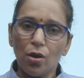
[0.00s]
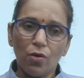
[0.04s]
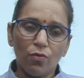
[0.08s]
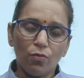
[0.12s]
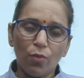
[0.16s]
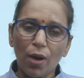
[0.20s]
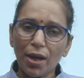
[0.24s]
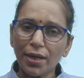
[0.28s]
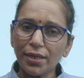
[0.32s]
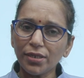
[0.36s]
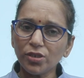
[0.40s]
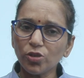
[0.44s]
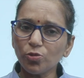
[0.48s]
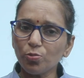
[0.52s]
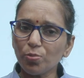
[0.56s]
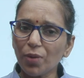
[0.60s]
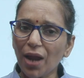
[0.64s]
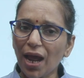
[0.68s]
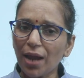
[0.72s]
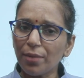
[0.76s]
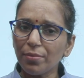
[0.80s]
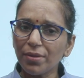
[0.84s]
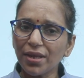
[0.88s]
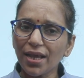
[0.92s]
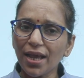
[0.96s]
One is
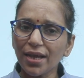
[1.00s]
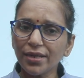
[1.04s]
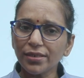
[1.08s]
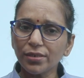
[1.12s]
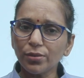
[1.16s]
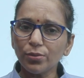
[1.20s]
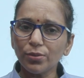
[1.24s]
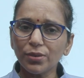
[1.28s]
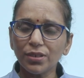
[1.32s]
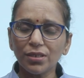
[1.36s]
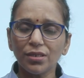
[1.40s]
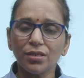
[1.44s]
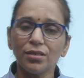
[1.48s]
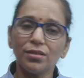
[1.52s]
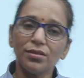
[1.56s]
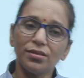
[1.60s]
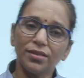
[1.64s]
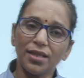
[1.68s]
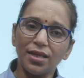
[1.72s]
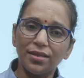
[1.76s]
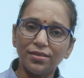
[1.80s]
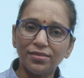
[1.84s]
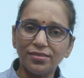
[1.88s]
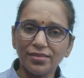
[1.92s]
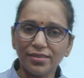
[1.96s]
primary activity,
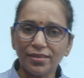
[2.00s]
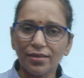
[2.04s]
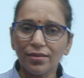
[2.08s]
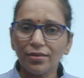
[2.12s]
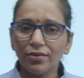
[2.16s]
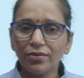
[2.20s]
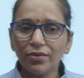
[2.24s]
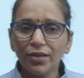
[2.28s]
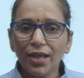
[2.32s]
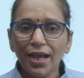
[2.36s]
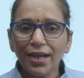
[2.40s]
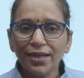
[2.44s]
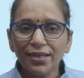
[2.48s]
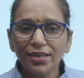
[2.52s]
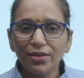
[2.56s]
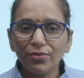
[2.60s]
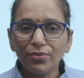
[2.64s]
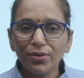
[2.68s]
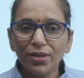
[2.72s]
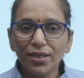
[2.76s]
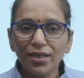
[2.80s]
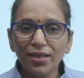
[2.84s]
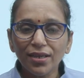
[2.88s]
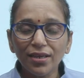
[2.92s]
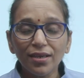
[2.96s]
then secondary
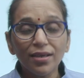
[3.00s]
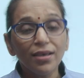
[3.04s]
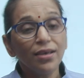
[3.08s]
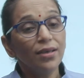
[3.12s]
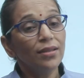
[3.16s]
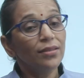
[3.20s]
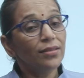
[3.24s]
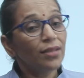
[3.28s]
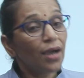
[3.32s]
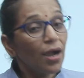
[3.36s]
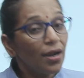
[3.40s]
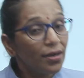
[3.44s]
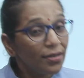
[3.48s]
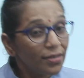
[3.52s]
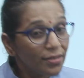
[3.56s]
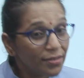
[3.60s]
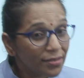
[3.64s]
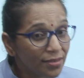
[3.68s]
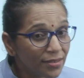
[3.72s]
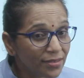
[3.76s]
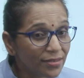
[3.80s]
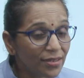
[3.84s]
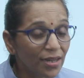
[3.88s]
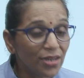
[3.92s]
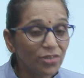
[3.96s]
activity, third is
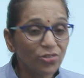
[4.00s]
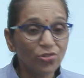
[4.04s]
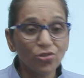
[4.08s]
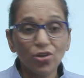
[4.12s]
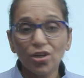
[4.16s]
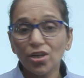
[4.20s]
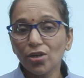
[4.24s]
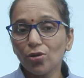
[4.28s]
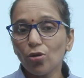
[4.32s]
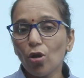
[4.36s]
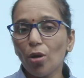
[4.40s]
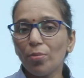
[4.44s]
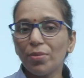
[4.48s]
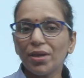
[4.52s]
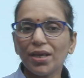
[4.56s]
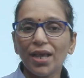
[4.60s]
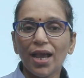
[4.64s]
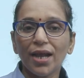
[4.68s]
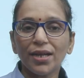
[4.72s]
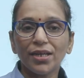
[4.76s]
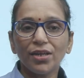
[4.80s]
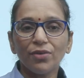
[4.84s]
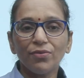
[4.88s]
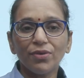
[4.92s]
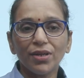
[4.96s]
the tertiary economic
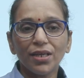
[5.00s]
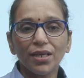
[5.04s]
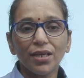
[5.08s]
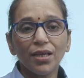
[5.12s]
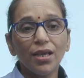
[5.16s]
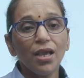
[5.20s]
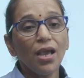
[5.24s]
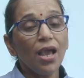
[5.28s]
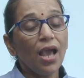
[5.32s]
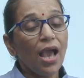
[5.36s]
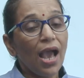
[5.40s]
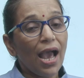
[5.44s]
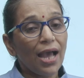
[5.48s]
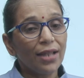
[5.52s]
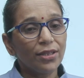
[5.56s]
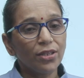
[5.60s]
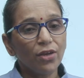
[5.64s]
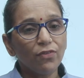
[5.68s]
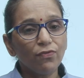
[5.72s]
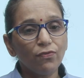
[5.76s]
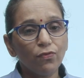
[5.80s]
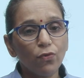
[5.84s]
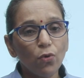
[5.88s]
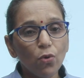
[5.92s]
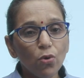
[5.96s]
activity, and
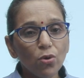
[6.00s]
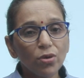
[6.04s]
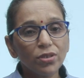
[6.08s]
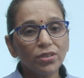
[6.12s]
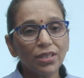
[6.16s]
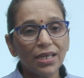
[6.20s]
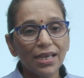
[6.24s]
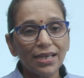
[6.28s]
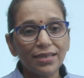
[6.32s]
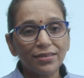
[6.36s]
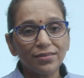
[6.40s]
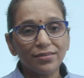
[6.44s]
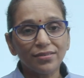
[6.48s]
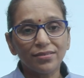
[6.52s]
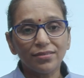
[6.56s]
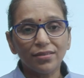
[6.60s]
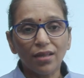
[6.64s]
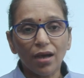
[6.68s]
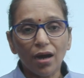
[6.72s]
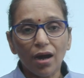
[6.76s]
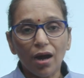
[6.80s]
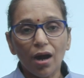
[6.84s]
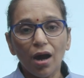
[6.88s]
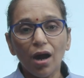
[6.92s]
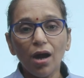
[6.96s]
the fourth is
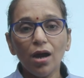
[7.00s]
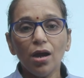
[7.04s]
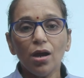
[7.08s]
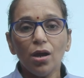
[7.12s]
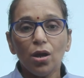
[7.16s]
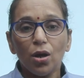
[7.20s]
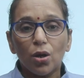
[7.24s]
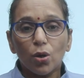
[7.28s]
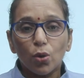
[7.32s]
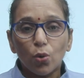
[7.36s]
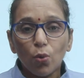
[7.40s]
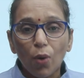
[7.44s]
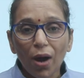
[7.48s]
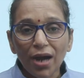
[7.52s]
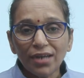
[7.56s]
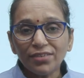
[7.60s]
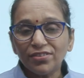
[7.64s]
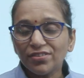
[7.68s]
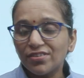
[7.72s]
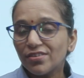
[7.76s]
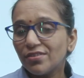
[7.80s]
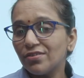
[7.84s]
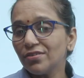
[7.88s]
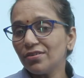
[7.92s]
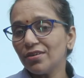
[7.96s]
the
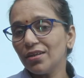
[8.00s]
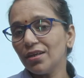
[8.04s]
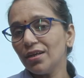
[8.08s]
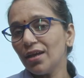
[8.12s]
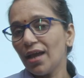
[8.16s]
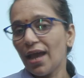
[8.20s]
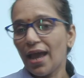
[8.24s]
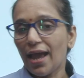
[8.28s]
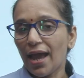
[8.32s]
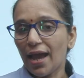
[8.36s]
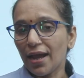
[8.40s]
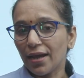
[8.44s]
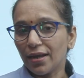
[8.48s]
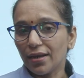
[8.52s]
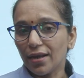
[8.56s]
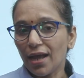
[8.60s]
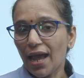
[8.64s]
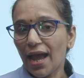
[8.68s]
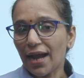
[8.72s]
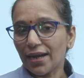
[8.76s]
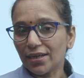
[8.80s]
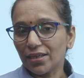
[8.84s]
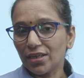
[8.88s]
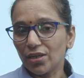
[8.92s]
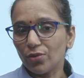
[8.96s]
quaternary
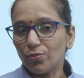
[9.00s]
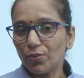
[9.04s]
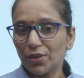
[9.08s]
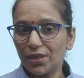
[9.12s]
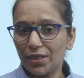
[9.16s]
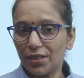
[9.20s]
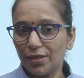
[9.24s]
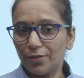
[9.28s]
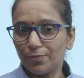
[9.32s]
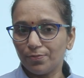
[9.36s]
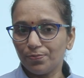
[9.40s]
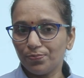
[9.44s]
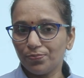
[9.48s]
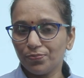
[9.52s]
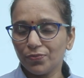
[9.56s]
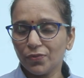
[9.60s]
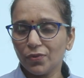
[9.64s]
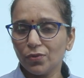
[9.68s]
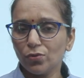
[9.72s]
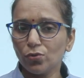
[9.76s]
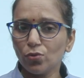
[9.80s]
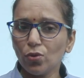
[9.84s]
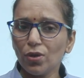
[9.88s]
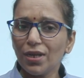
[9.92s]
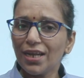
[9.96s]
activity.
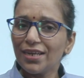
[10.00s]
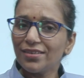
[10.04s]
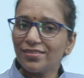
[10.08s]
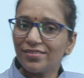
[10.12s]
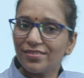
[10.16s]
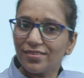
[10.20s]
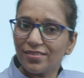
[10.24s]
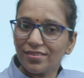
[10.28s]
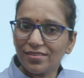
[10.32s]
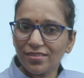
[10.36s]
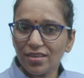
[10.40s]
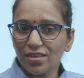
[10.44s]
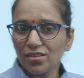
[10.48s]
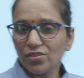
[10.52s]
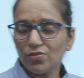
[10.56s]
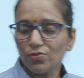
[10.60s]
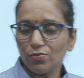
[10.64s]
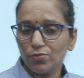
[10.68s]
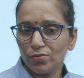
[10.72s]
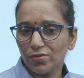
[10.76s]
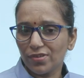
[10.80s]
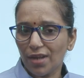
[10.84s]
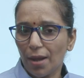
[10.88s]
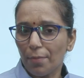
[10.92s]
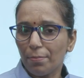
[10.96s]
So let's discuss
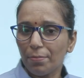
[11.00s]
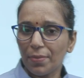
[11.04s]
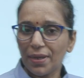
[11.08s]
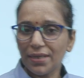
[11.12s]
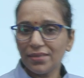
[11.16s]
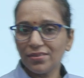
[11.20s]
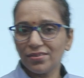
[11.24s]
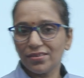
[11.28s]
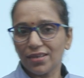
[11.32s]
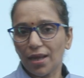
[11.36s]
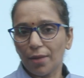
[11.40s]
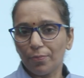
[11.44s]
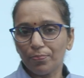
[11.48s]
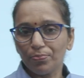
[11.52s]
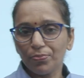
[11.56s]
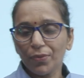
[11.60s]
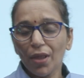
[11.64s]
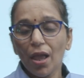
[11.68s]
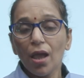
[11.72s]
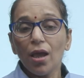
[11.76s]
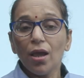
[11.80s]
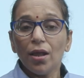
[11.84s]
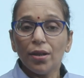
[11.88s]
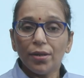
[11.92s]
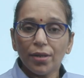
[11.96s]
step by step.
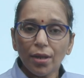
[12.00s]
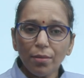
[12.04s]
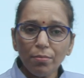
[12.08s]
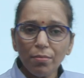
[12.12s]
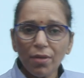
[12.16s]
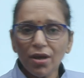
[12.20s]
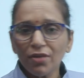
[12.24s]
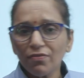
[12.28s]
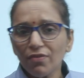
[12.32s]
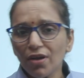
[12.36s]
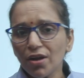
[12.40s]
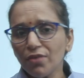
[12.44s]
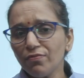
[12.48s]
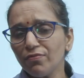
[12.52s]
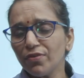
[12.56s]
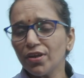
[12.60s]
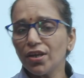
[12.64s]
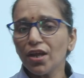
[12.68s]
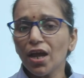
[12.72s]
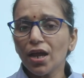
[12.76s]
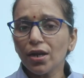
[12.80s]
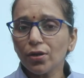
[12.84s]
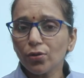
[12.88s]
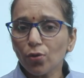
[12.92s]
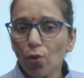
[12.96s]
Number one,
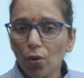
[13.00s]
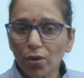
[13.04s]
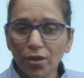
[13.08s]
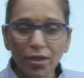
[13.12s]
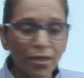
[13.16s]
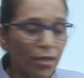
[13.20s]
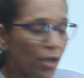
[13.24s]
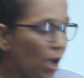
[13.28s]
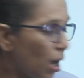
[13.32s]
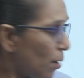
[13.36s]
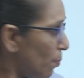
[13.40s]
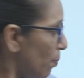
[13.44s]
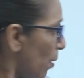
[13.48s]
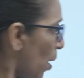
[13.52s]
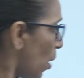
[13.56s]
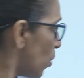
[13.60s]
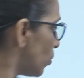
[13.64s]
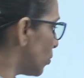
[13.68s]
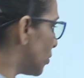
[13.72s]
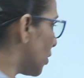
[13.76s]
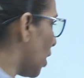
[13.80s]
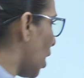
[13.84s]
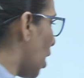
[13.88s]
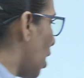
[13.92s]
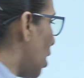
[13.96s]
we are talking
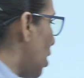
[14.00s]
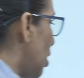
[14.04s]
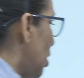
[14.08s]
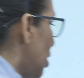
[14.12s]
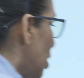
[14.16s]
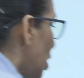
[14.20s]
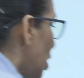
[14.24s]
about the